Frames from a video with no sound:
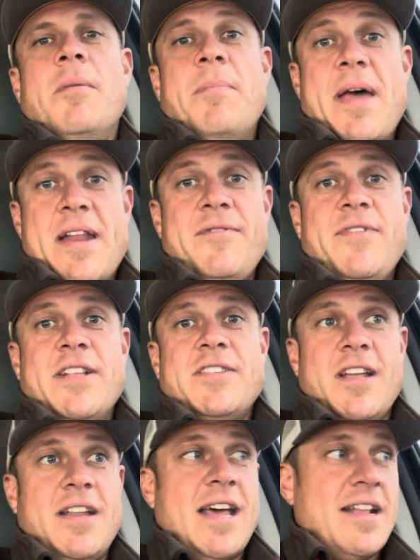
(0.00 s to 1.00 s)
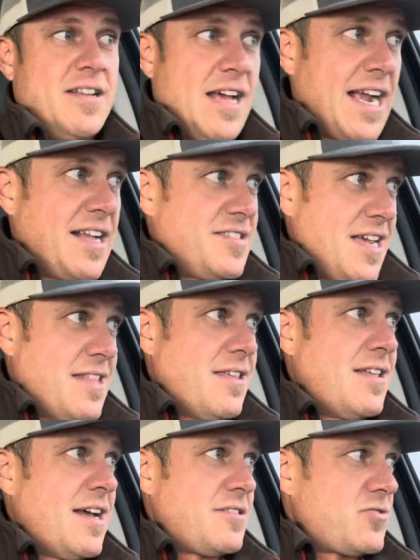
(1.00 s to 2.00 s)
benefits, and that I can say
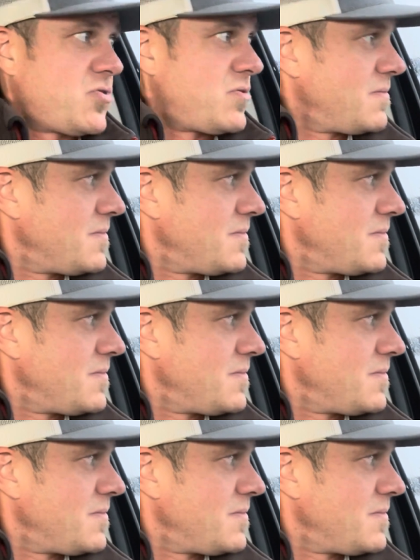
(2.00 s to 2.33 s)
that's